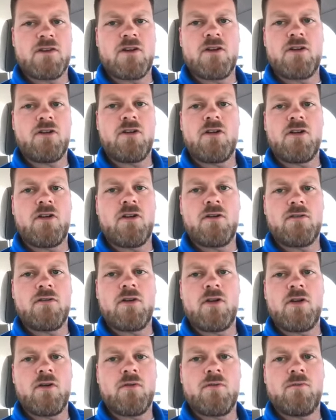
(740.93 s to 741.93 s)

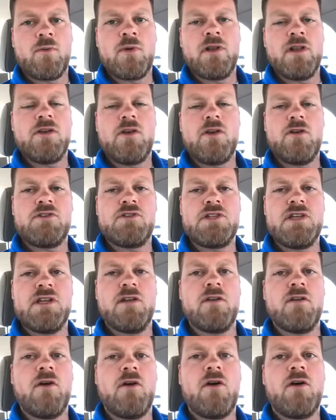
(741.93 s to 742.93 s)
are really no sheen
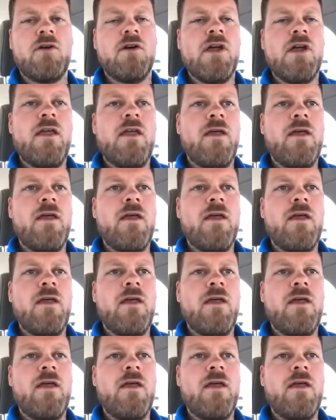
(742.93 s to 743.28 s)
at all.